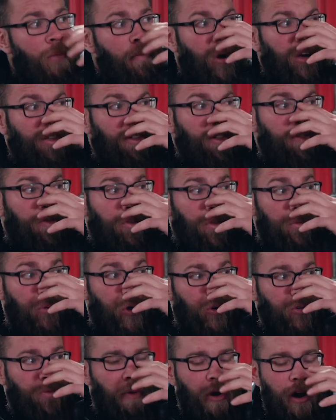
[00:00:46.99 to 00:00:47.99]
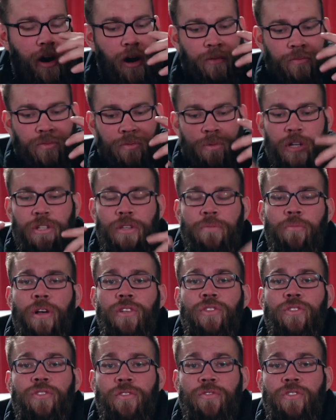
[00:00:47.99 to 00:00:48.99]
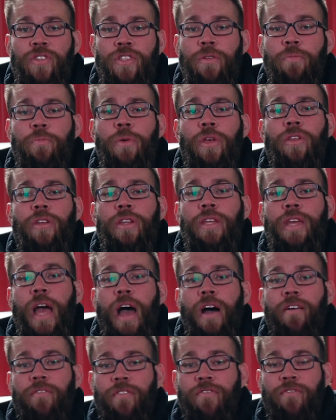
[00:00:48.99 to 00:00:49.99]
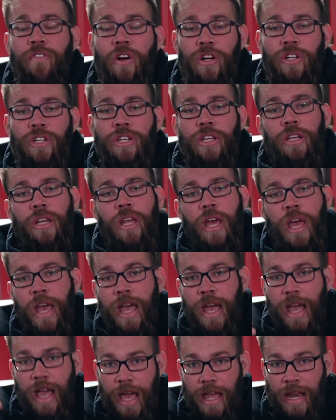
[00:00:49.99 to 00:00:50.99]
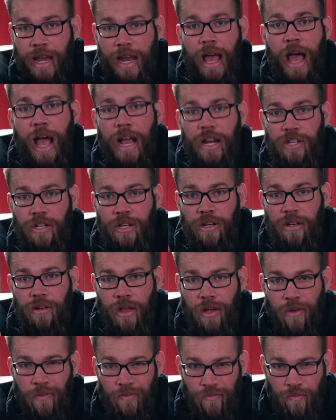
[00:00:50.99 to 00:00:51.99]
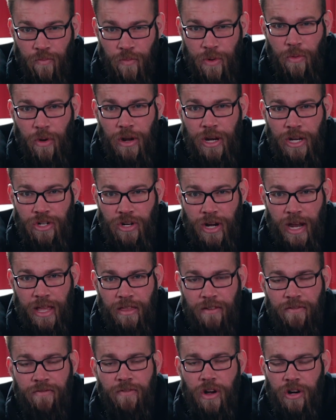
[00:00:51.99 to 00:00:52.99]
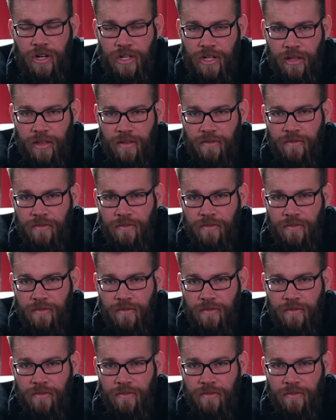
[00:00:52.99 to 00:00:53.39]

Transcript: Muscles, for the most part, especially muscles of stability, have a function and an action, and we want to train the function.